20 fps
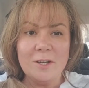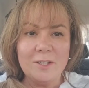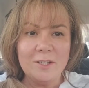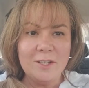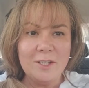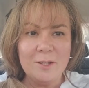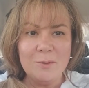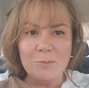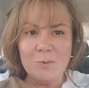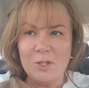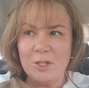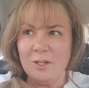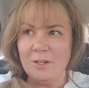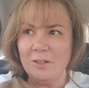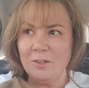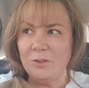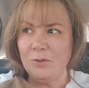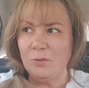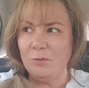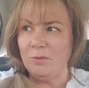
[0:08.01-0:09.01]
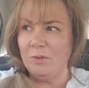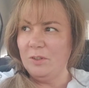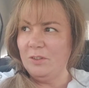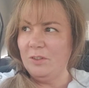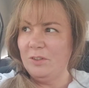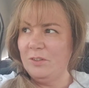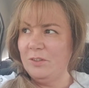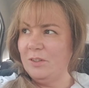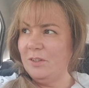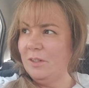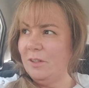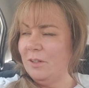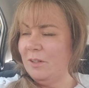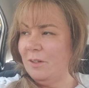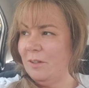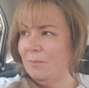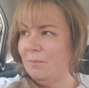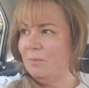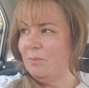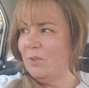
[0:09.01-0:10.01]
I came here to visit
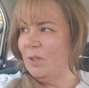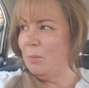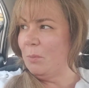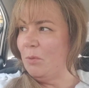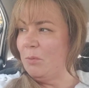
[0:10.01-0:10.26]
some